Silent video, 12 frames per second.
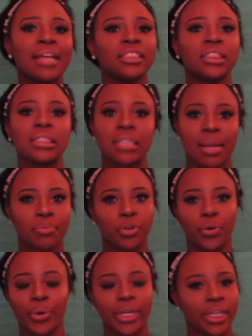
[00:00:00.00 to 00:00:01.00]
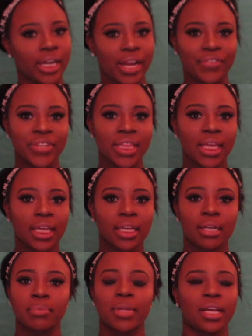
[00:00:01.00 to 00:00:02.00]
actually stopped recording everything, and
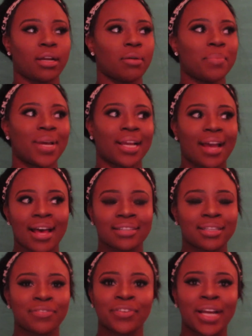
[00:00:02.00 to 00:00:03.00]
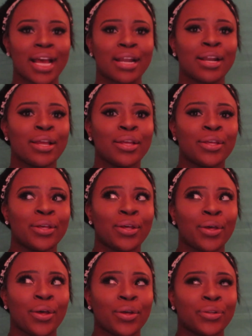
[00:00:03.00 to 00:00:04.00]
I'm like, oh, my gosh, I forgot
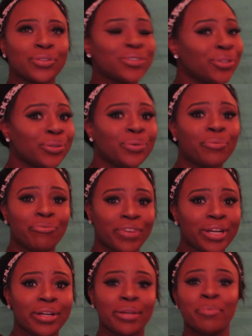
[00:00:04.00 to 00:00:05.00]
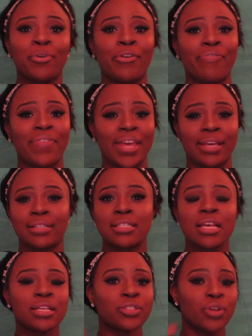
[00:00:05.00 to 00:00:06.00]
two very important things.
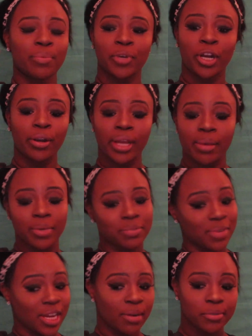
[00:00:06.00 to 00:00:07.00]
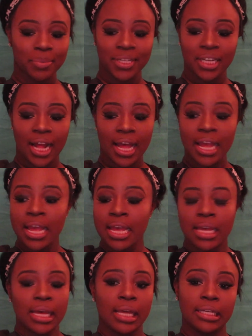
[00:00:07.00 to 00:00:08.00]
So, I'm going to hurry up because my camera's about to die.
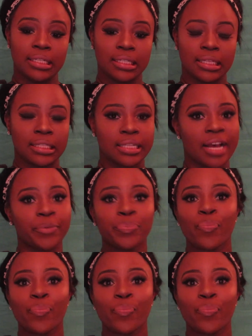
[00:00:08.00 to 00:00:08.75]
I need to get these out.